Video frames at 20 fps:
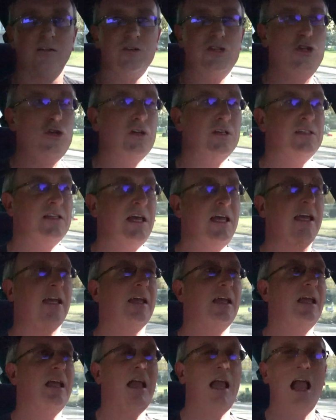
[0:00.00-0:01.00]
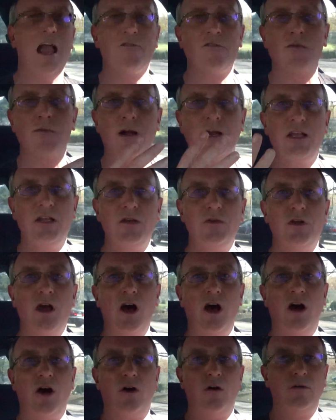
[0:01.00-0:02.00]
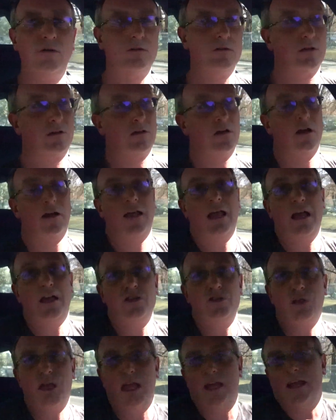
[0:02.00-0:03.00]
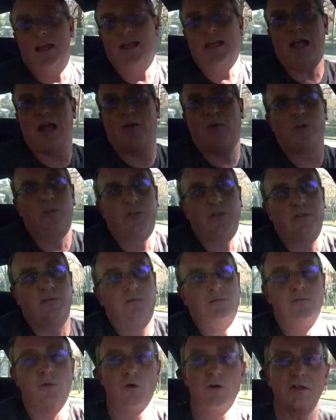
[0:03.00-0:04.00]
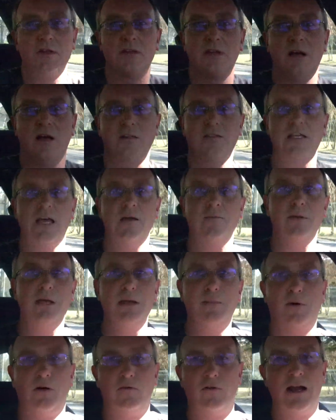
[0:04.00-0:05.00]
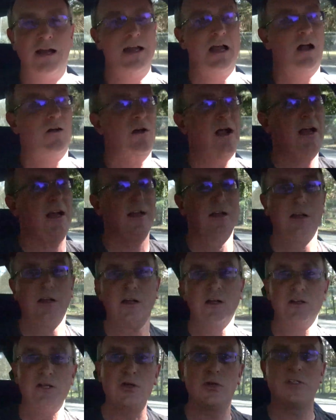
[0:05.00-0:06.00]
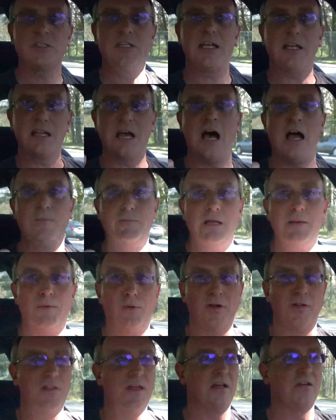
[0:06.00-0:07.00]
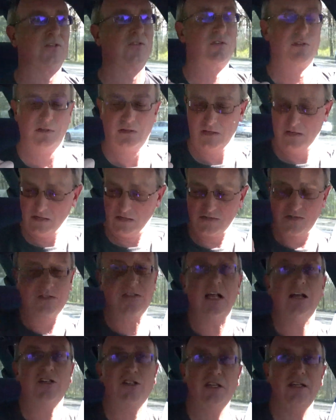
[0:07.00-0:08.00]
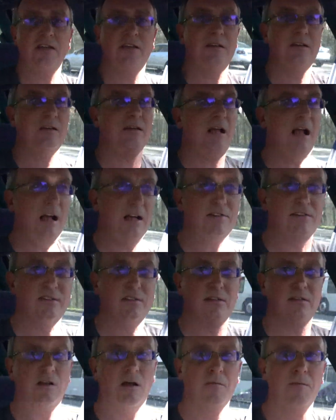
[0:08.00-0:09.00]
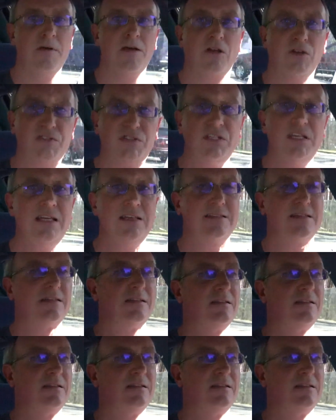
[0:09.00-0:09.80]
you can take everybody you know. Again, you can't hang out with more than 10 people right now, right? You can take 9 people in this. Because this actually has a middle seat,